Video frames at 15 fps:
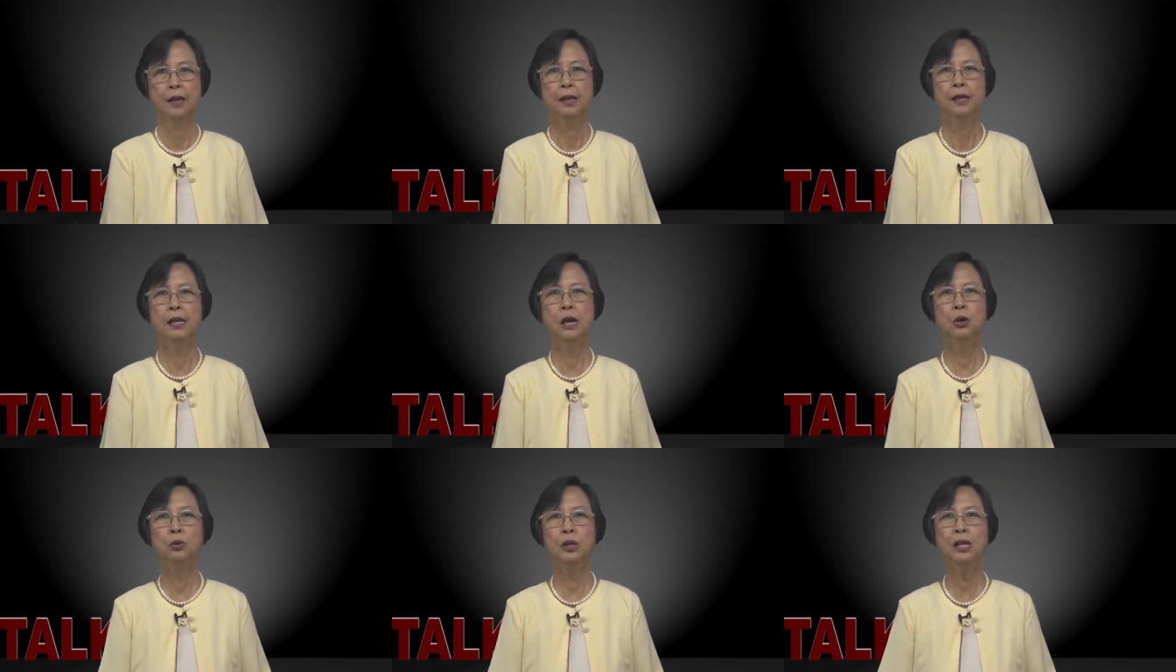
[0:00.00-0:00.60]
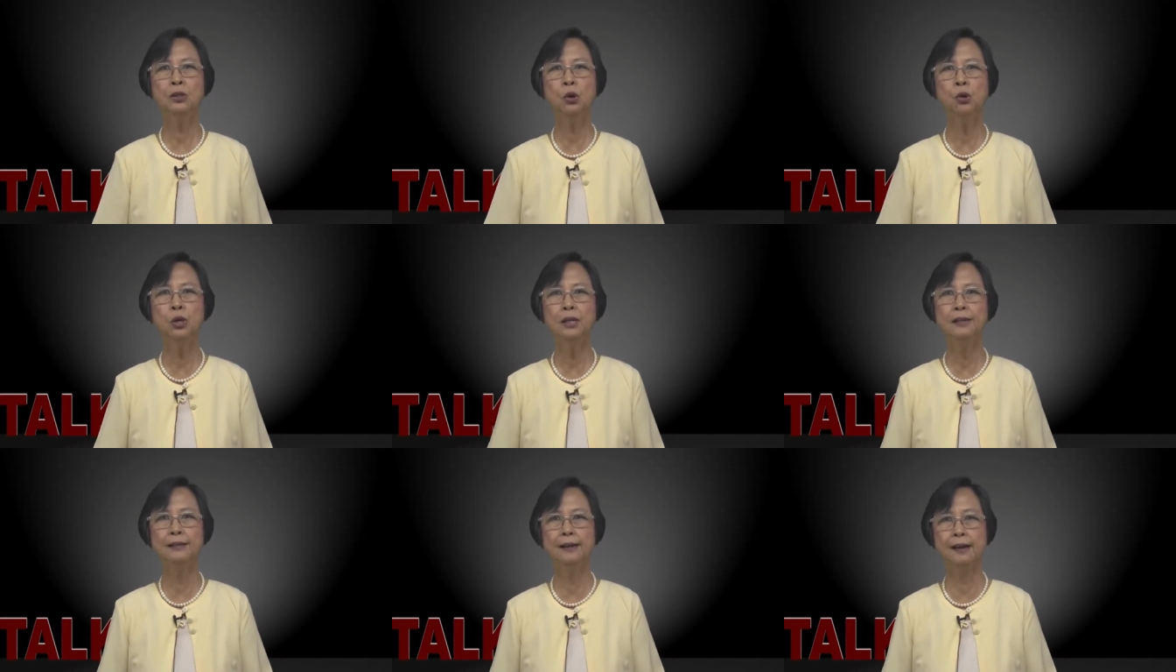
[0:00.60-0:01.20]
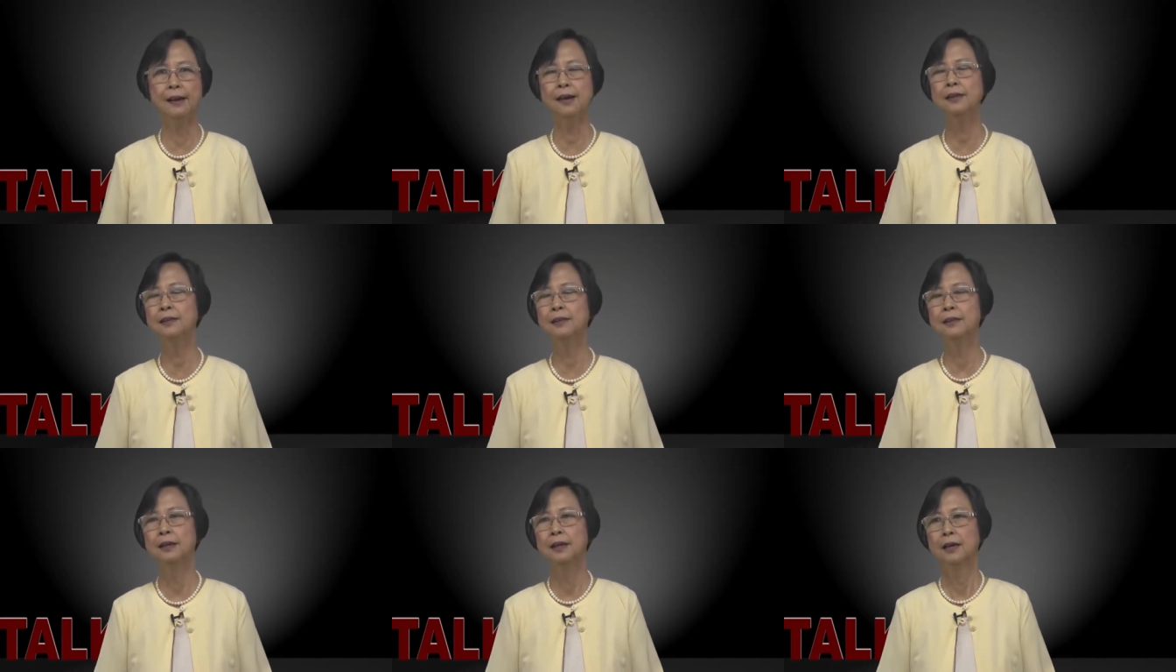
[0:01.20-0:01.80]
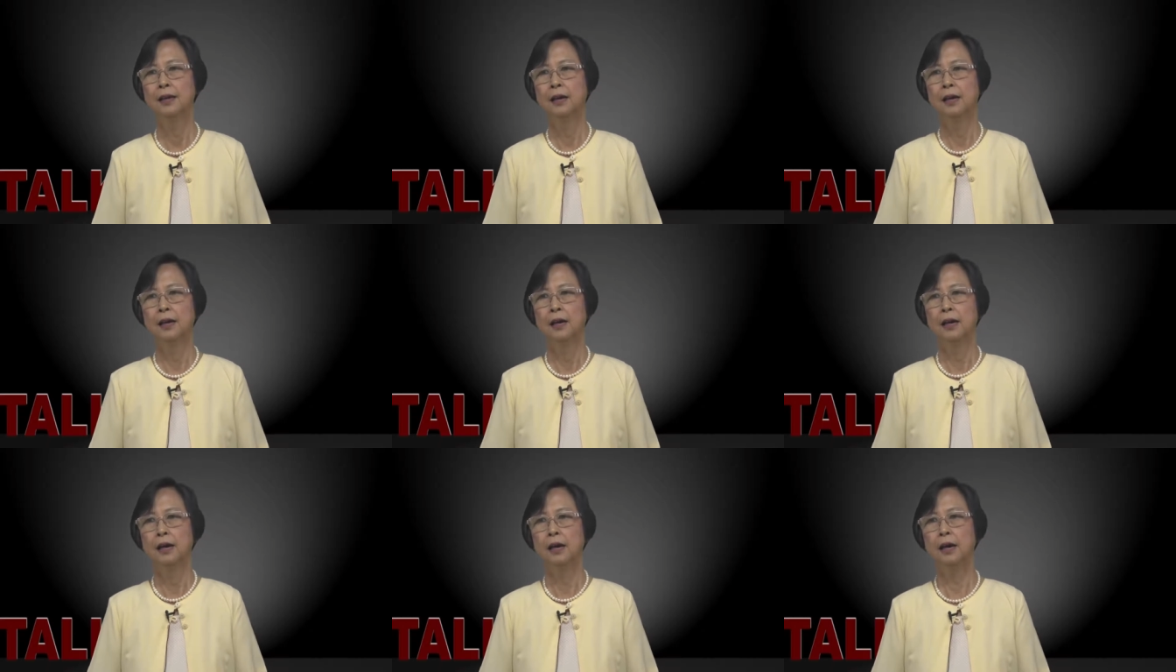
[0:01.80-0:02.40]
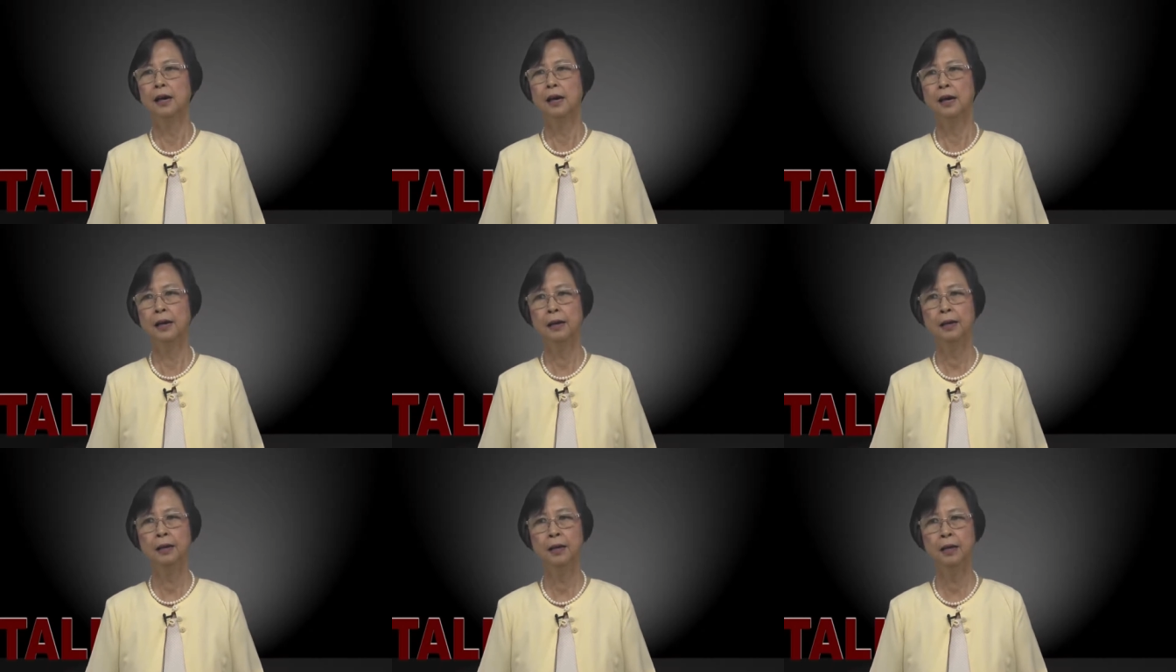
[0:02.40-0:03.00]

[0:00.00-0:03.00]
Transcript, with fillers: Now, not only that, uh,